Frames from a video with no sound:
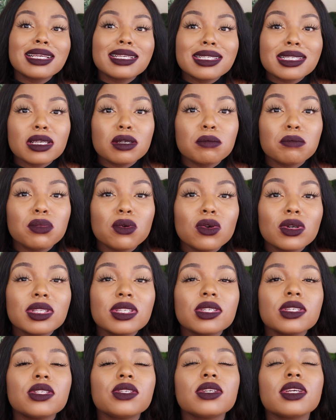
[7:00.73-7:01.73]
is
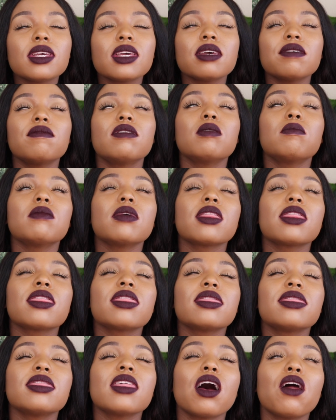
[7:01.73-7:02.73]
important to give them a
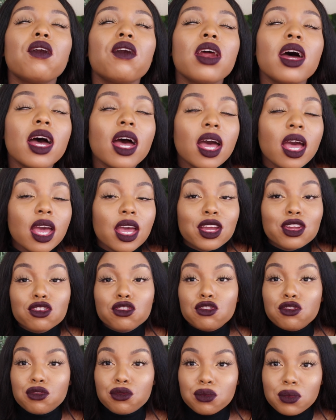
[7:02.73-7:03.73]
thorough
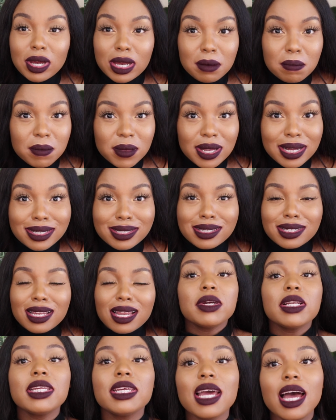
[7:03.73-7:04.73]
treatment.
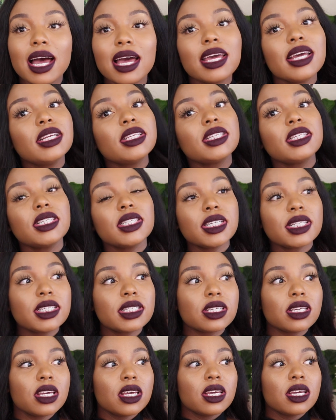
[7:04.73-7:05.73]
But yeah, it's
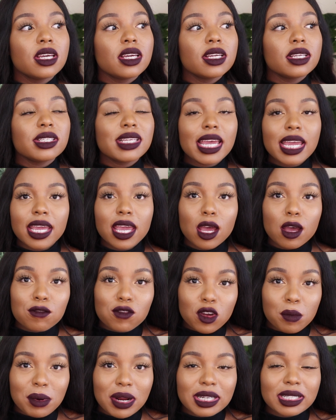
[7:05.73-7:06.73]
just take care
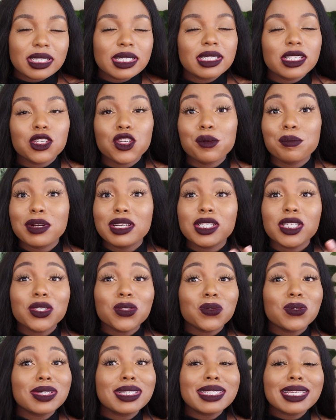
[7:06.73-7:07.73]
of your brushes and your
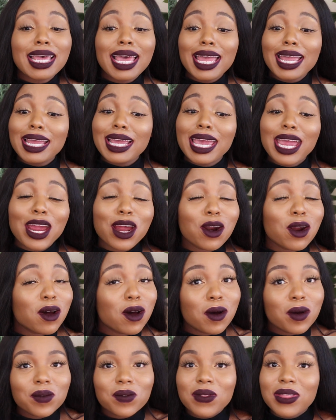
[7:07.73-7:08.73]
brushes will take care
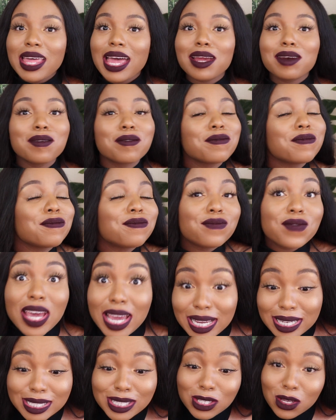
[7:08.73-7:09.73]
of that
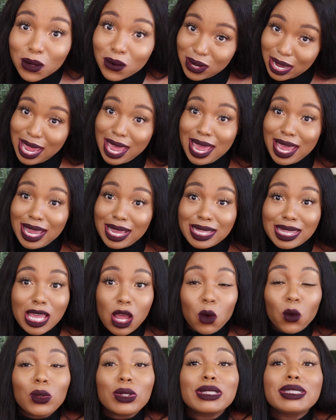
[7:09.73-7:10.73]
face, okay?
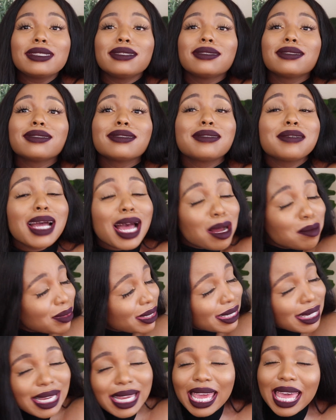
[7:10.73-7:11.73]
They will
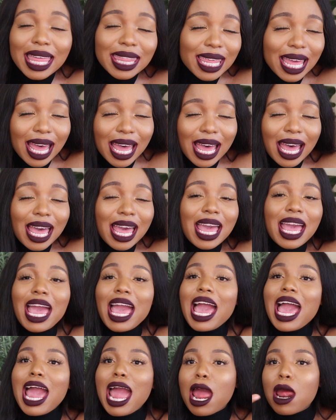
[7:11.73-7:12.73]
come together
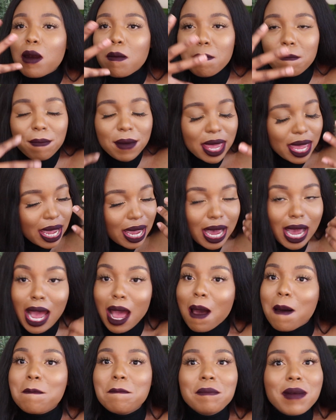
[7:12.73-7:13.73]
and make
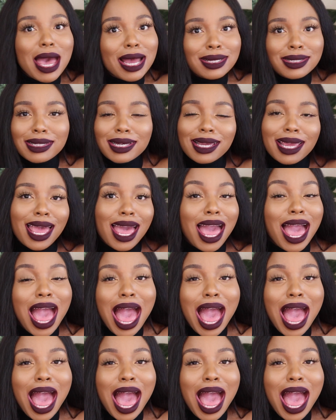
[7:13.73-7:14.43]
magic